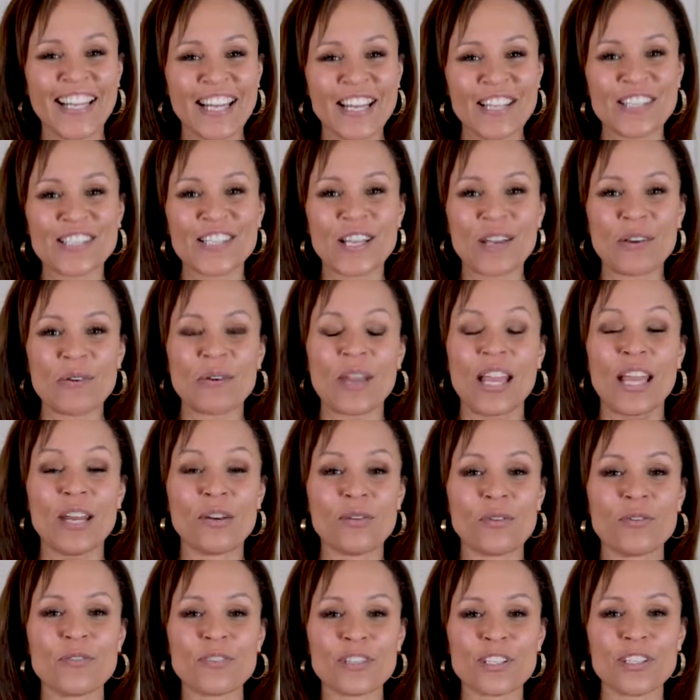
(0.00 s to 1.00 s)
So in
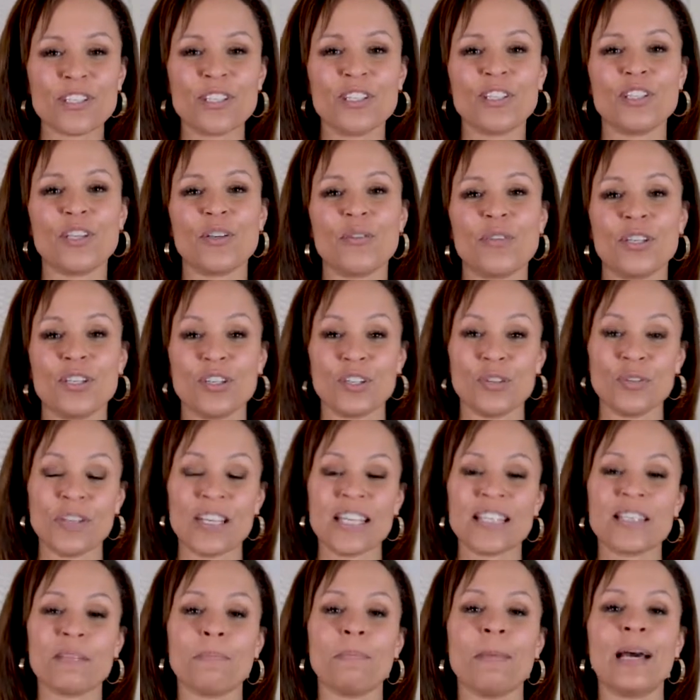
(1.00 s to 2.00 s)
order to do this, you
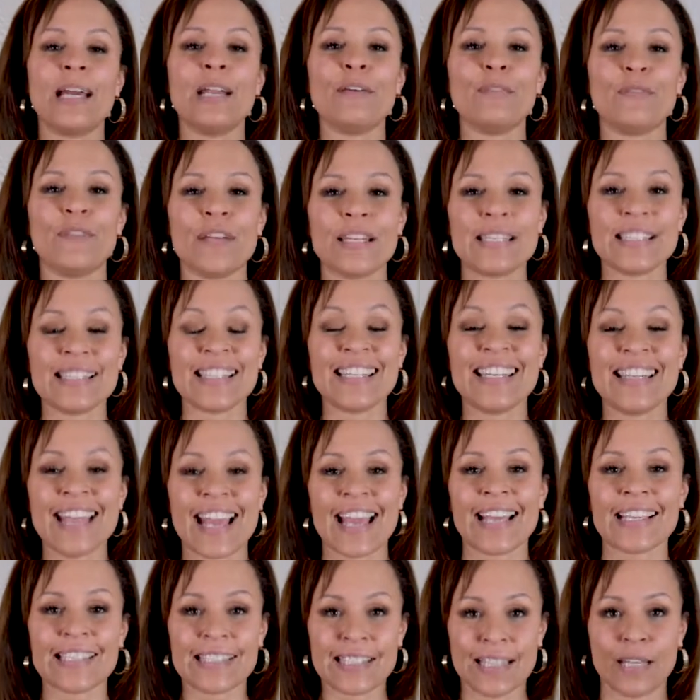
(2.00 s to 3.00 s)
need to manifest the
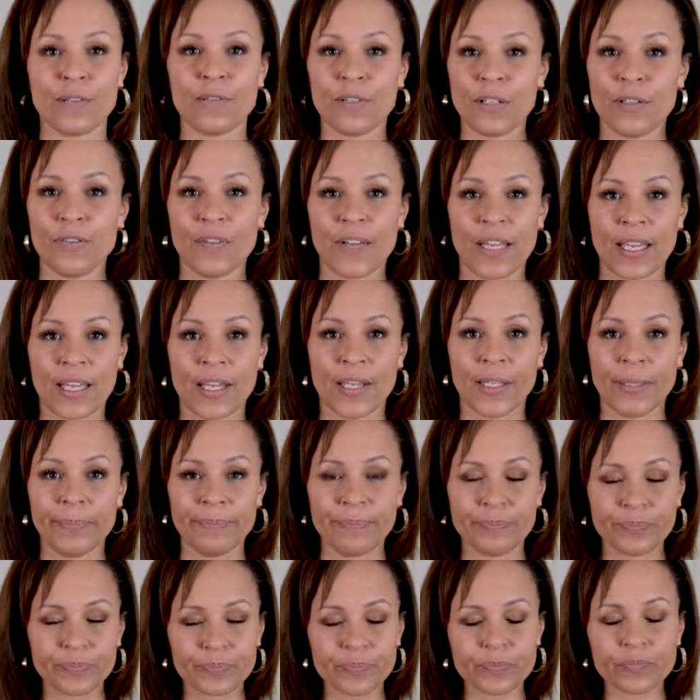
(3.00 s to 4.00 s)
next level of
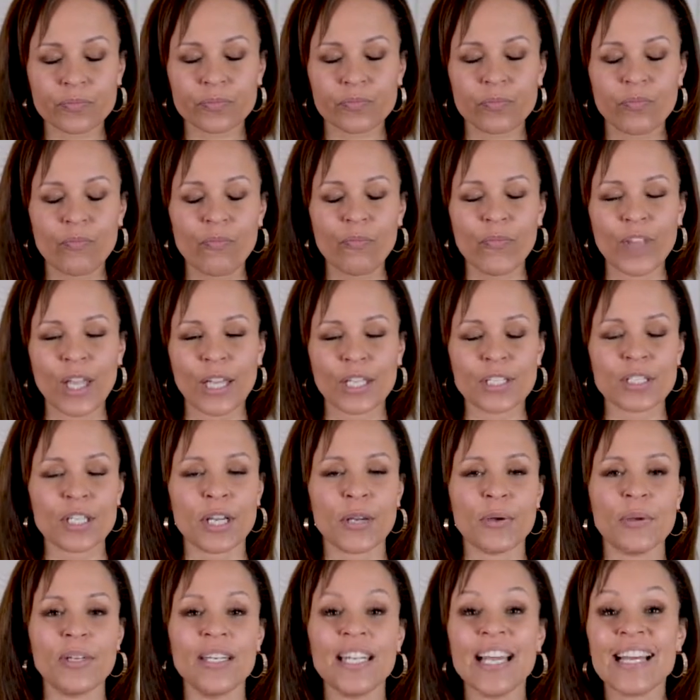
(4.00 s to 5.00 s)
income.
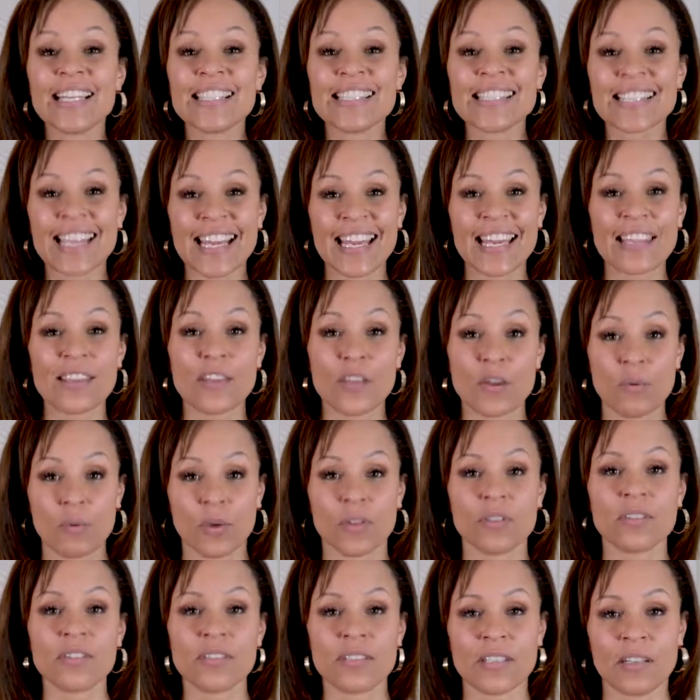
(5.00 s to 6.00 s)
So let's say that you
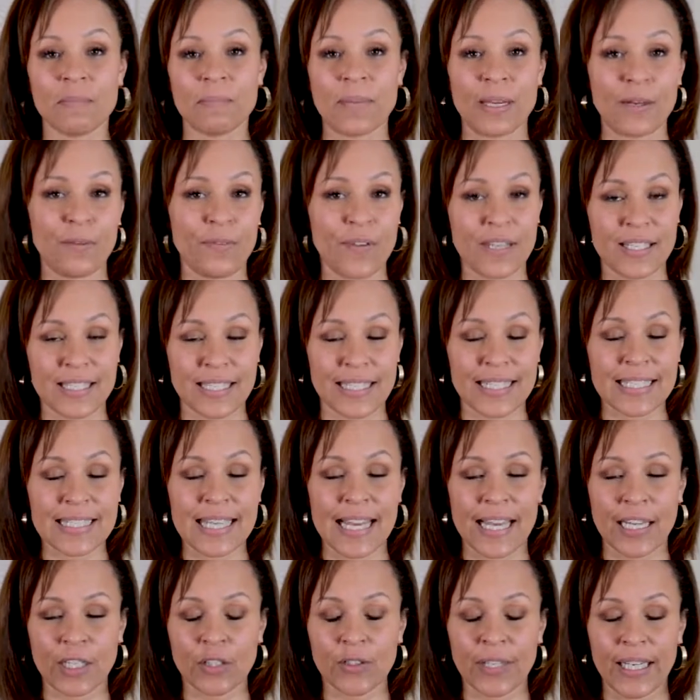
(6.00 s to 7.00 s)
want to start manifesting
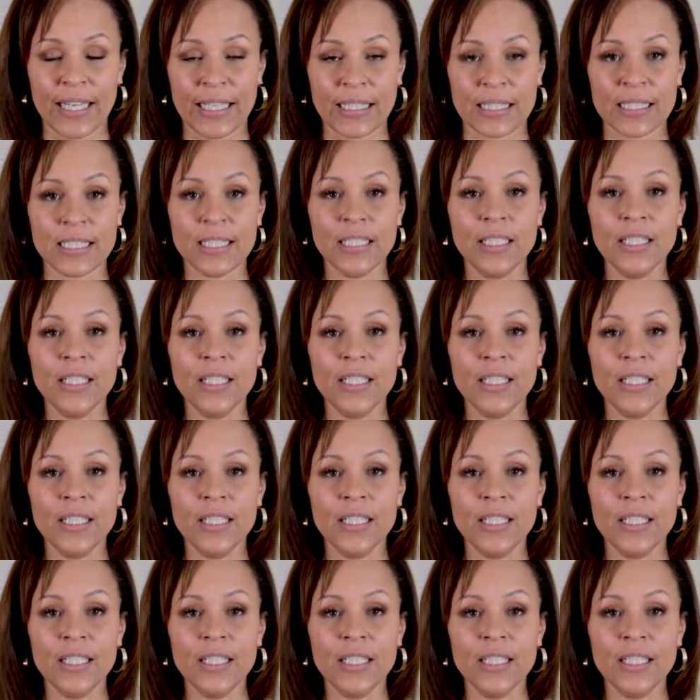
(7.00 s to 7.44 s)
10 grand.